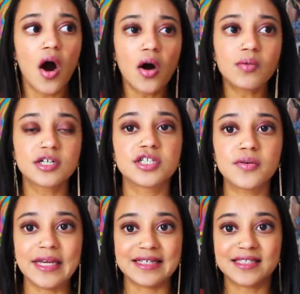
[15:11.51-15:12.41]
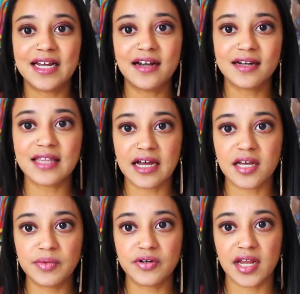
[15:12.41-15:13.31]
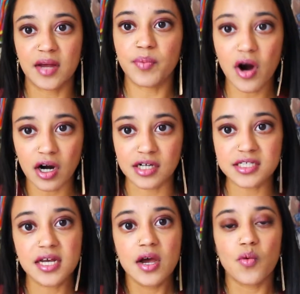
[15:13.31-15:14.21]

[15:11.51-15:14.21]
all we're doing is tearing that community apart.